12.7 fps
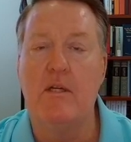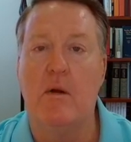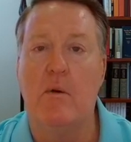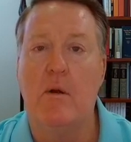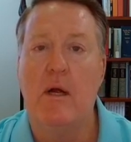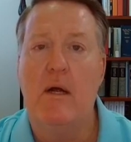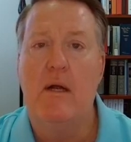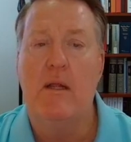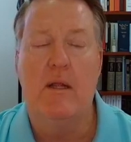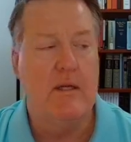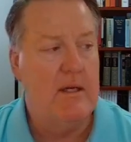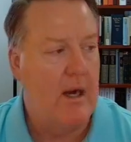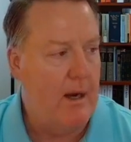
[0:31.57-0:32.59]
So
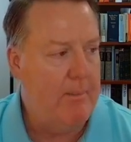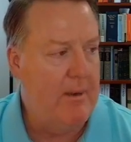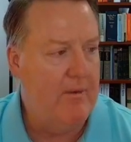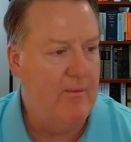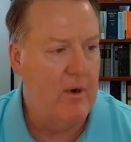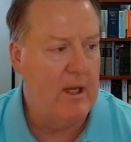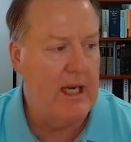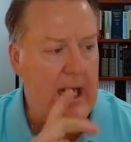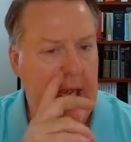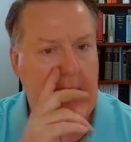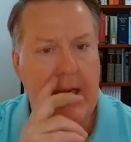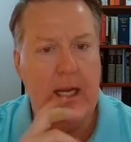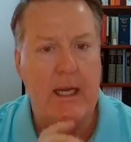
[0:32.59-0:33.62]
the topic for
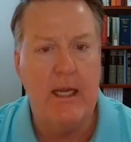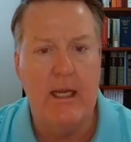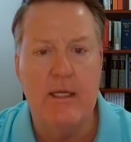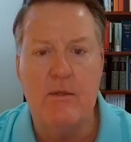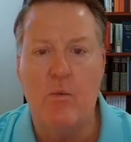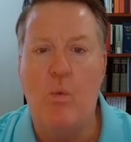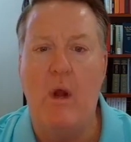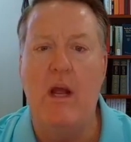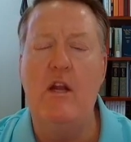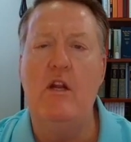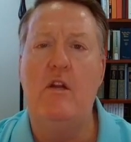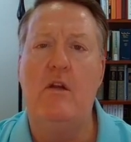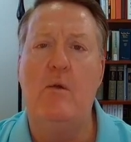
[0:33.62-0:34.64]
today is
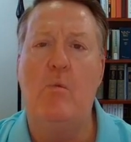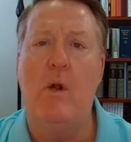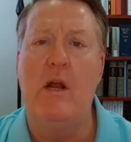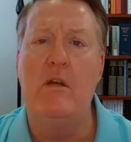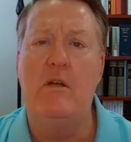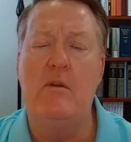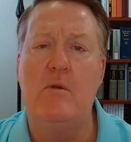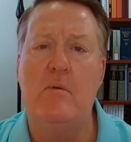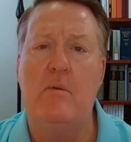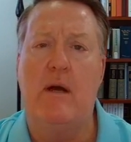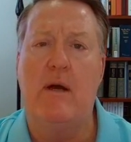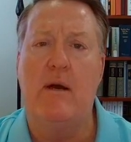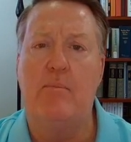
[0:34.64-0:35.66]
when when
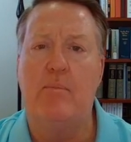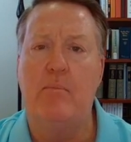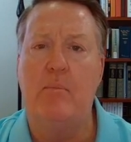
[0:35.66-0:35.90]
to uh,